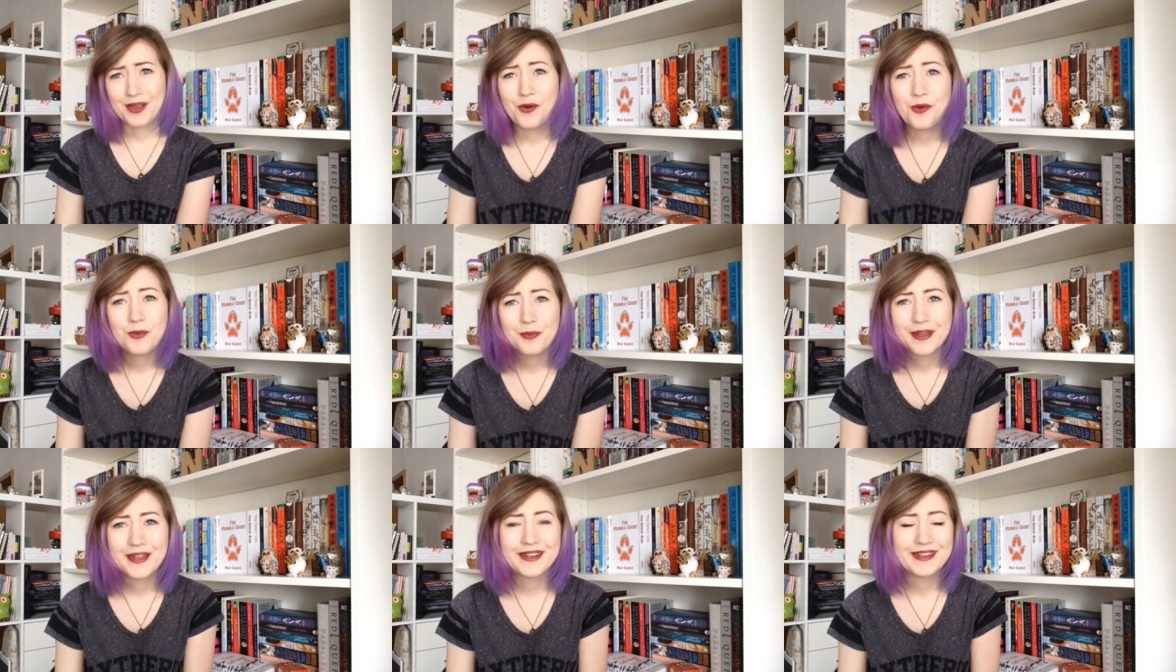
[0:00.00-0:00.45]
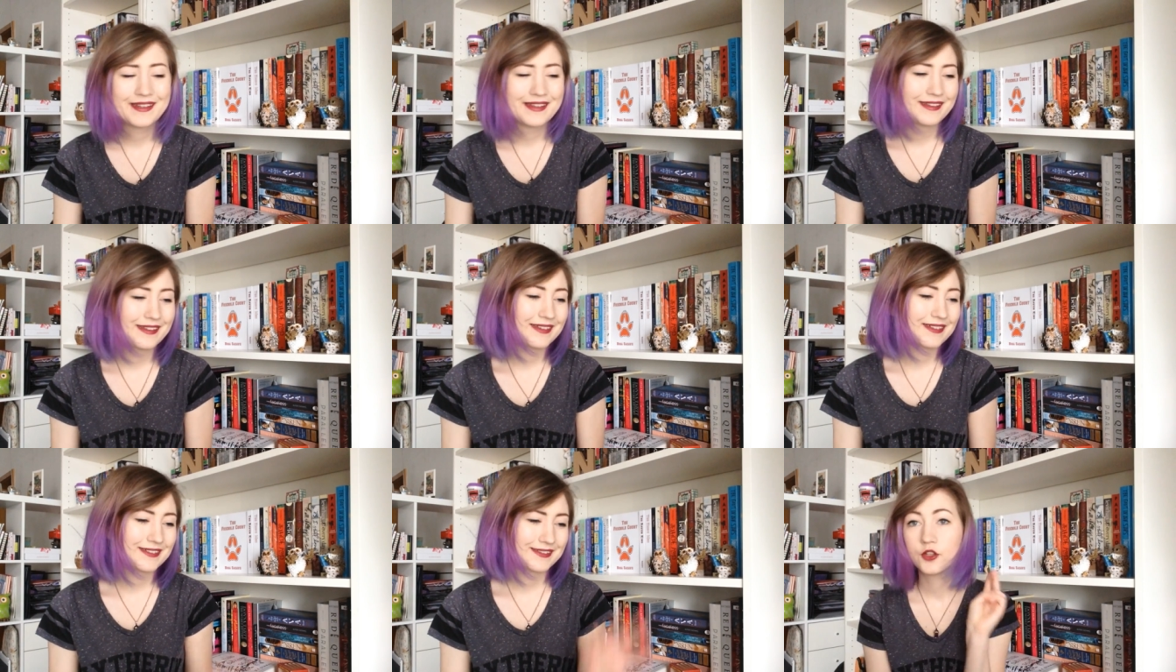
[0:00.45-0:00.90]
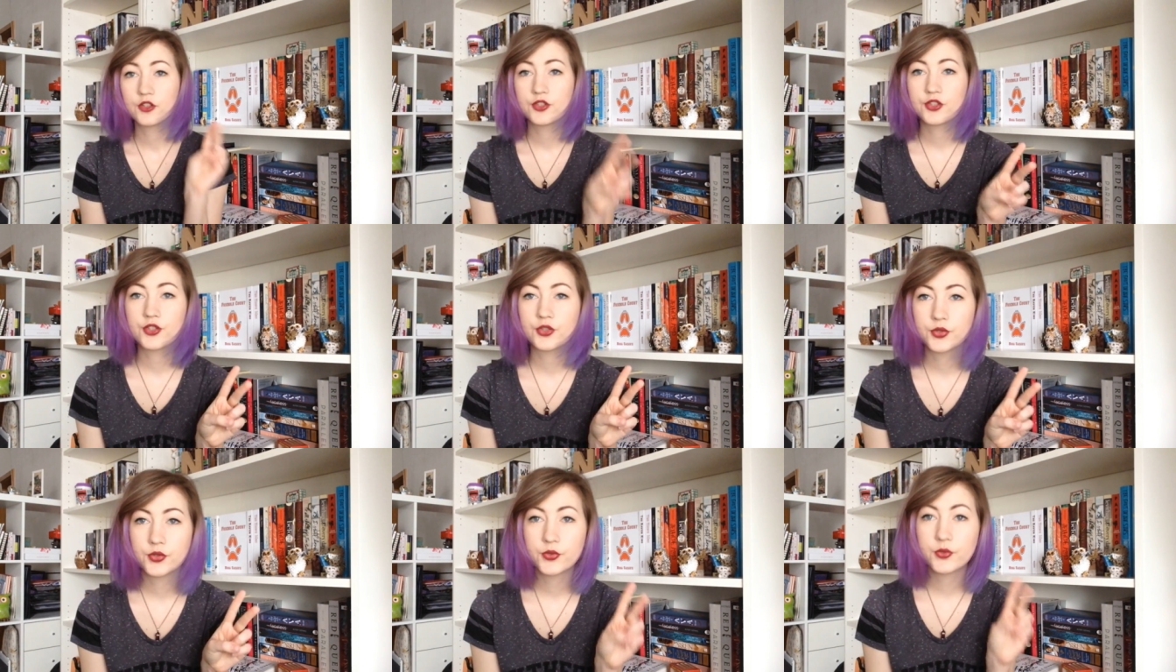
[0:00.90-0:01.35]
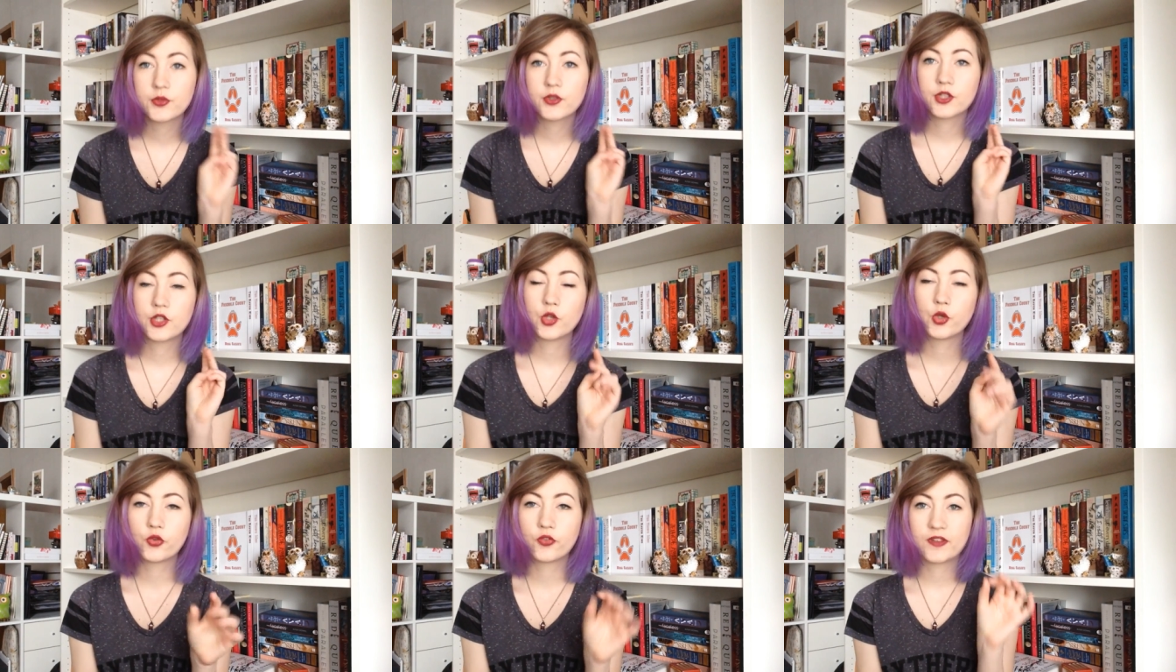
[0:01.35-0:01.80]
So many.
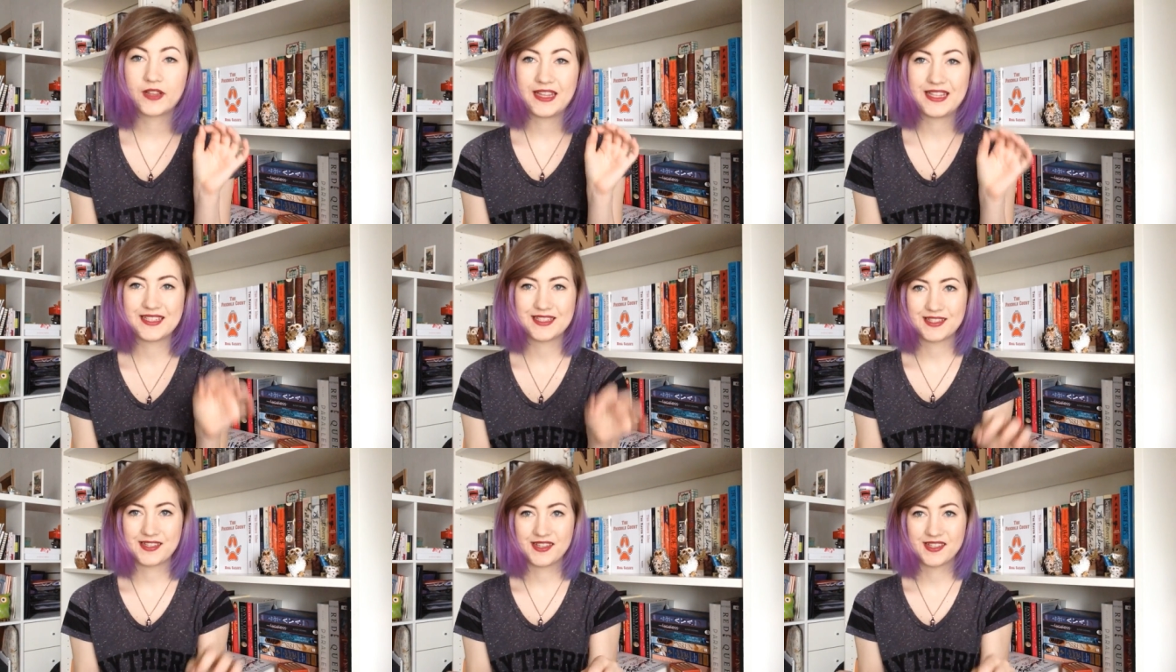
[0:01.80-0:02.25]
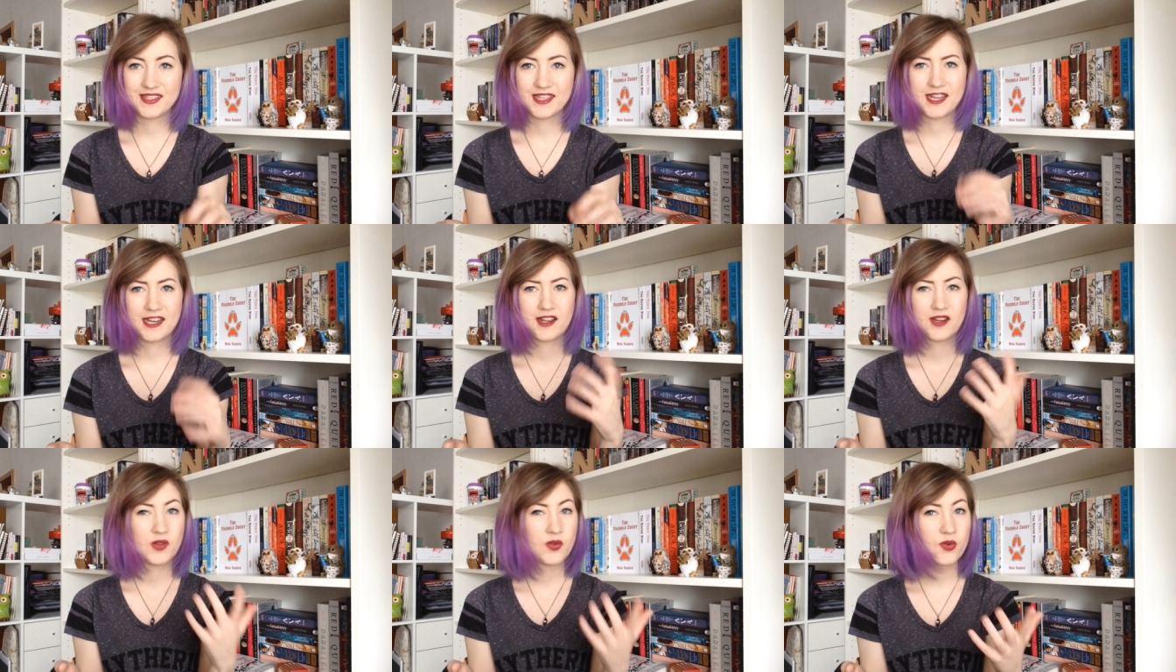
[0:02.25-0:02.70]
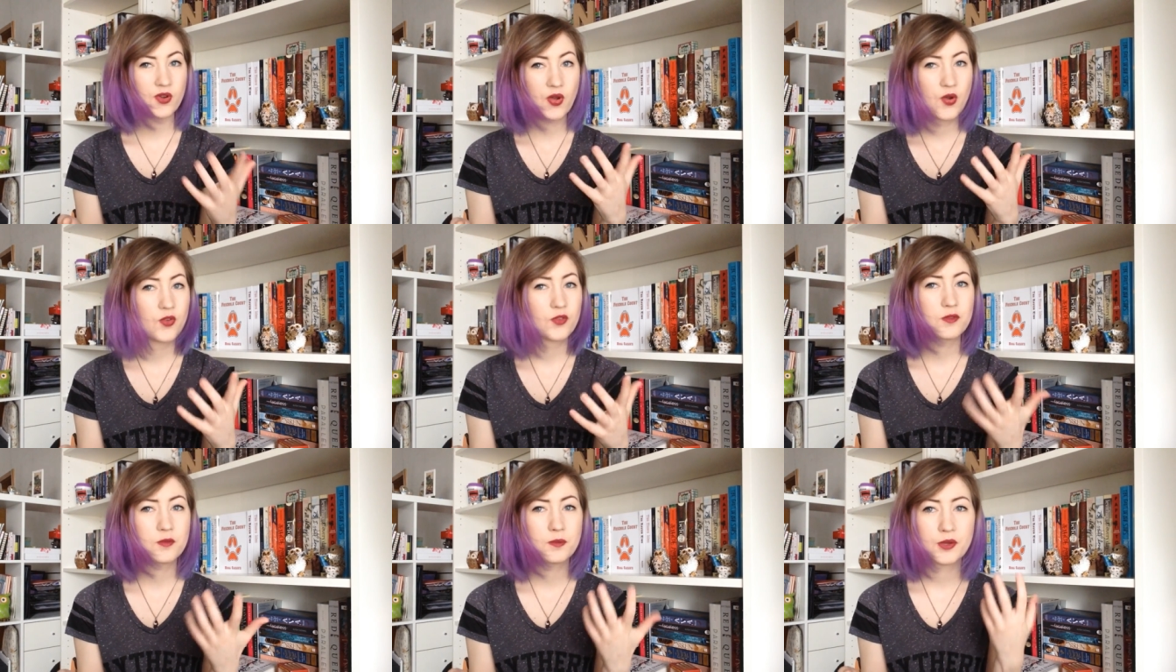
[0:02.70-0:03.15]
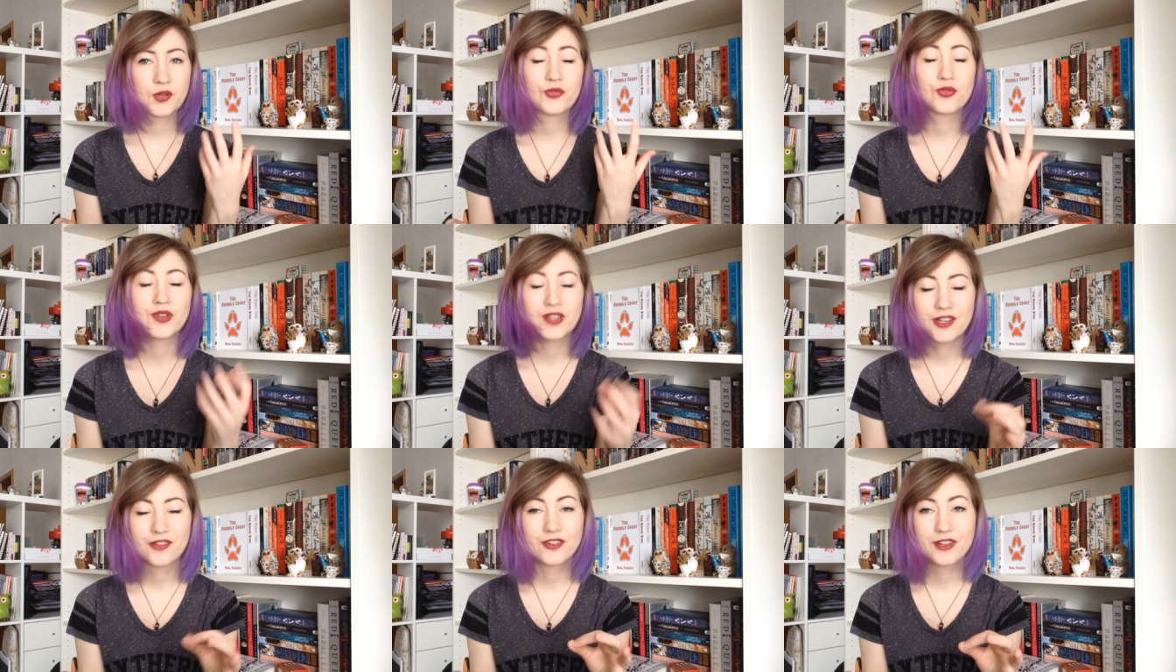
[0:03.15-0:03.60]
Two new releases that I don't own but
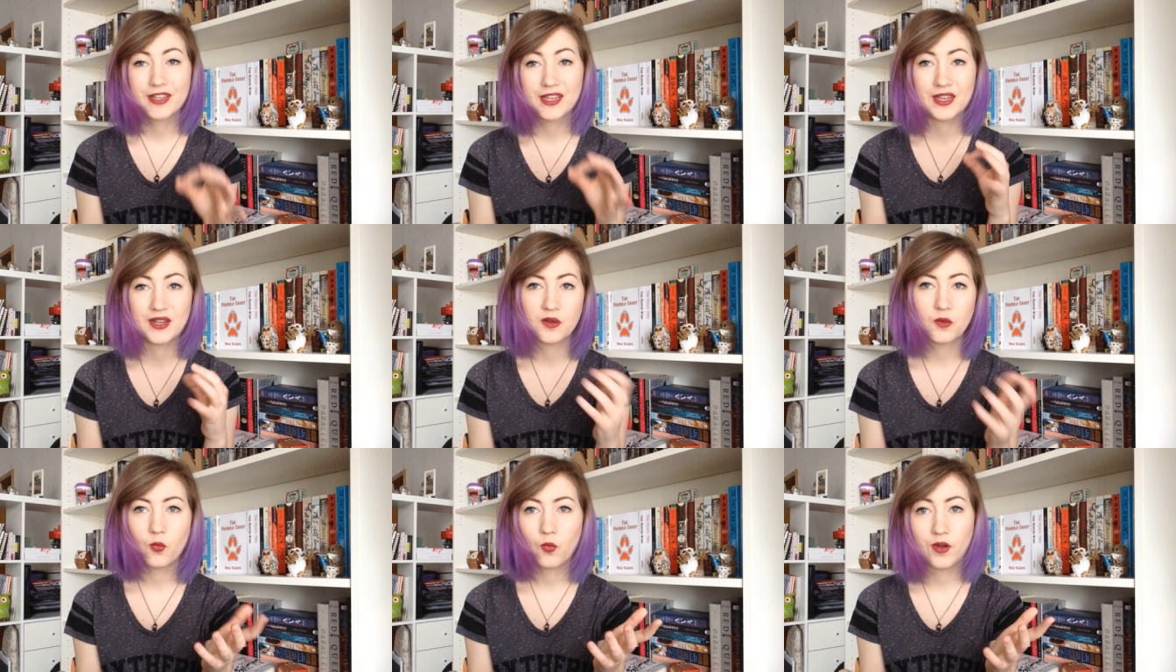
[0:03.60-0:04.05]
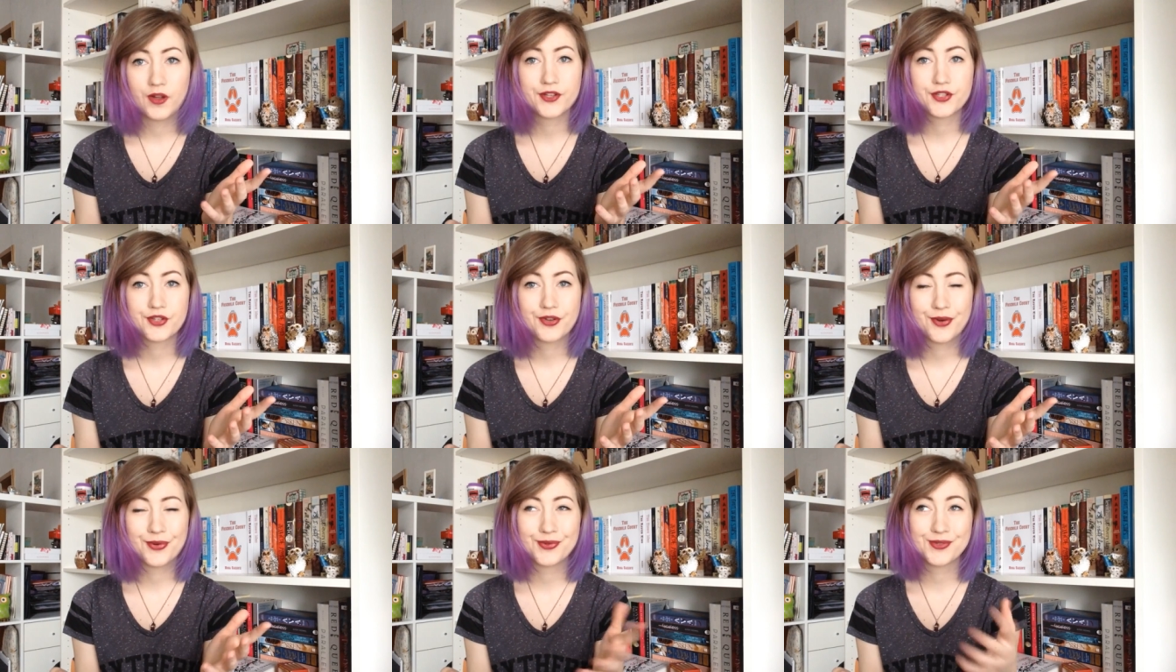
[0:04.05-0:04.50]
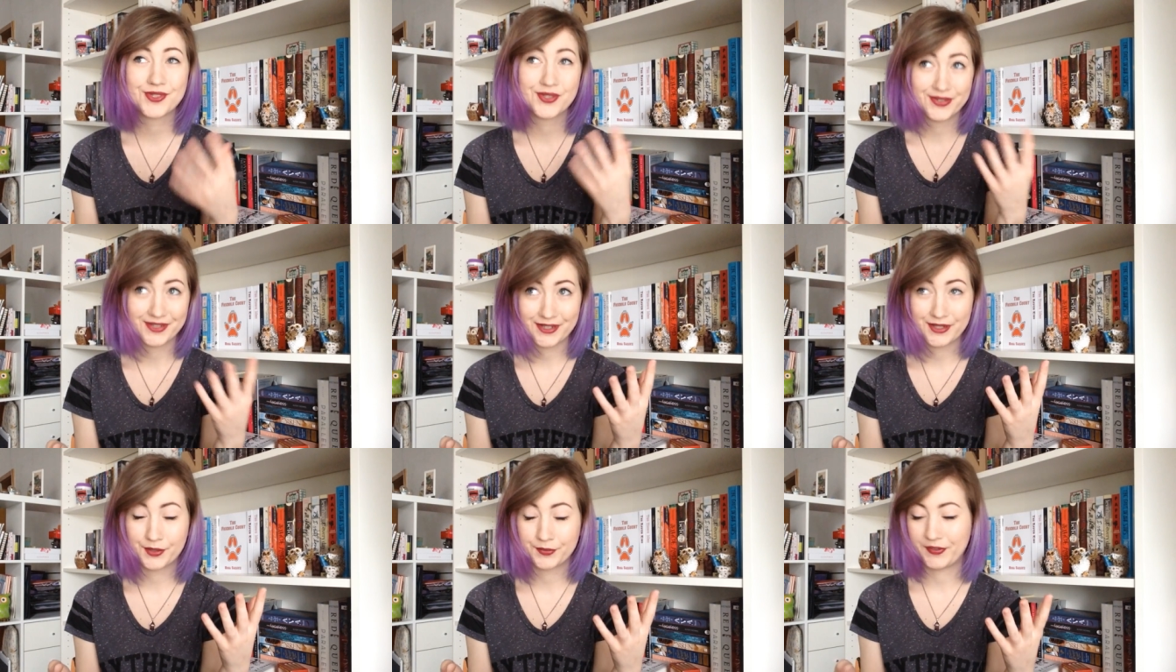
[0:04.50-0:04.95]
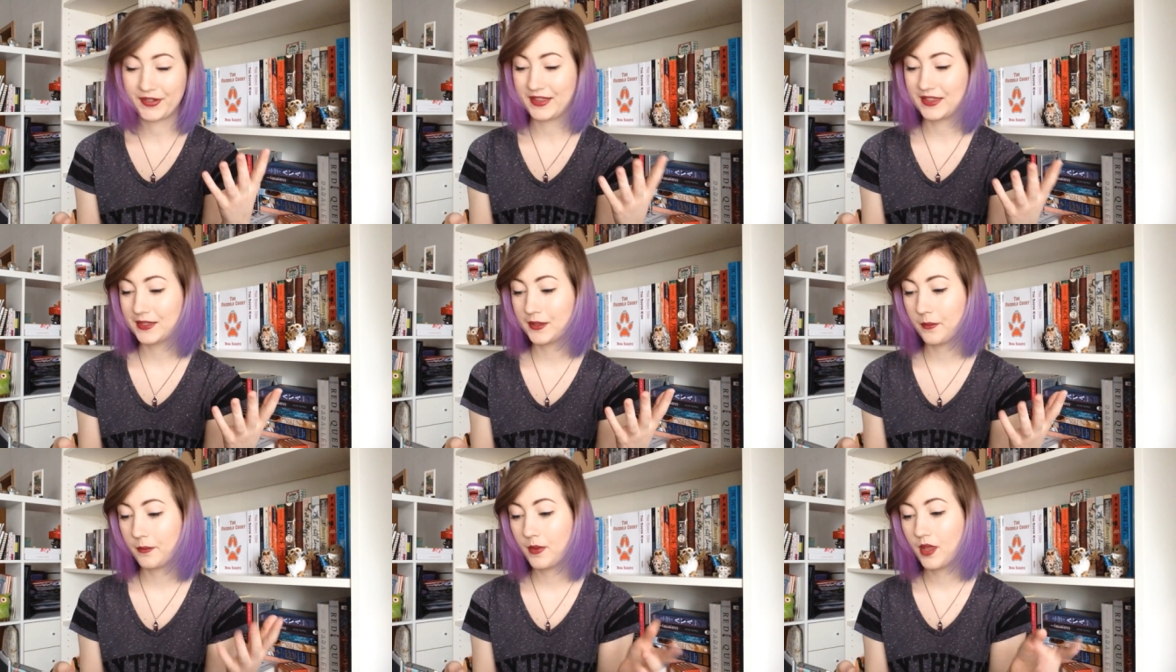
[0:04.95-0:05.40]
really, really want to own so I can
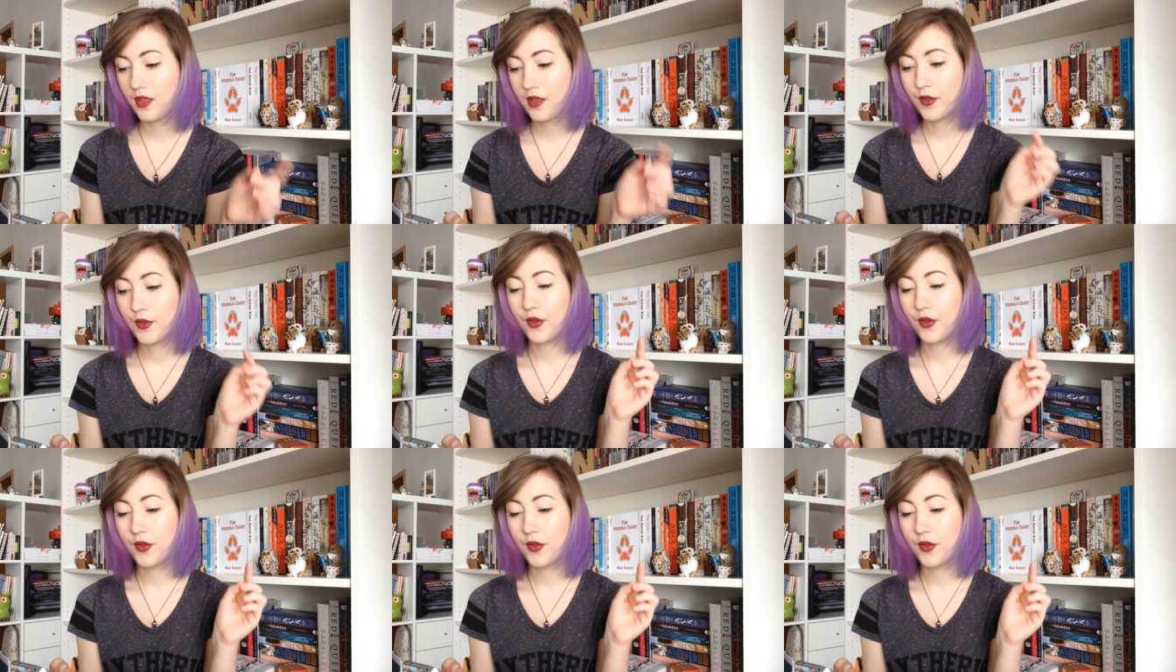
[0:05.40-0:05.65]
read them